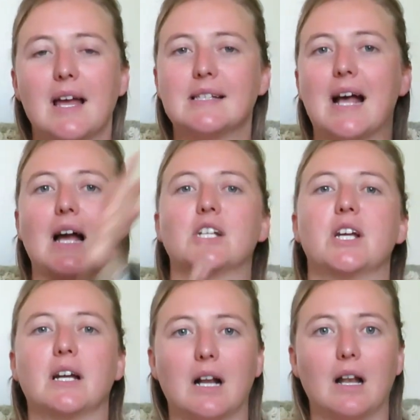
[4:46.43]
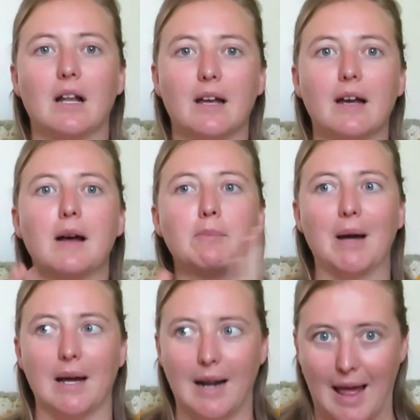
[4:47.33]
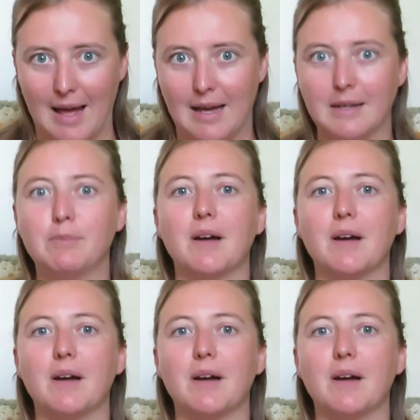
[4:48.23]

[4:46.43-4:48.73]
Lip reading: It's actually a clear plan